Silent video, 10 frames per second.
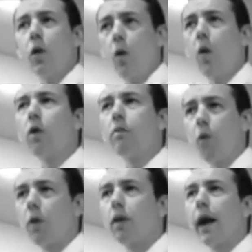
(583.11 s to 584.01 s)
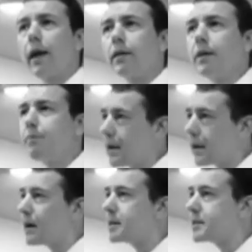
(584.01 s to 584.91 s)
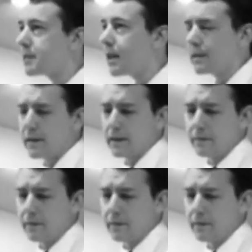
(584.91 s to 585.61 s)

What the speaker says: or more likely because they did.